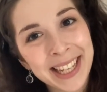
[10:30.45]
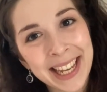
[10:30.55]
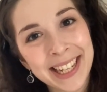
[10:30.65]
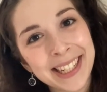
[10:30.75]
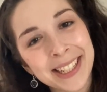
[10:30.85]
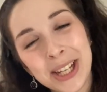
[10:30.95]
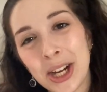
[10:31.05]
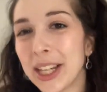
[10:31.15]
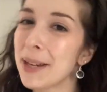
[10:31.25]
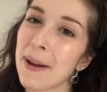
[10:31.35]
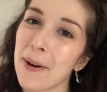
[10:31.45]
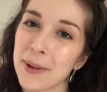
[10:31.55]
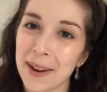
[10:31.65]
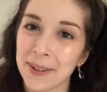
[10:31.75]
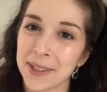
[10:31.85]
and talking about
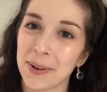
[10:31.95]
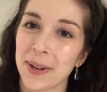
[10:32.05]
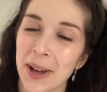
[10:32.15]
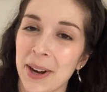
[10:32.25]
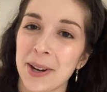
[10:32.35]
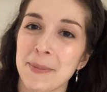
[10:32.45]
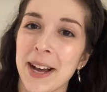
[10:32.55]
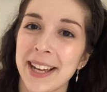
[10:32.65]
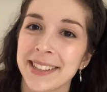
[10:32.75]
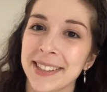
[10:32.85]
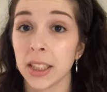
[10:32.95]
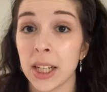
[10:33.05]
whatever's going on in our minds.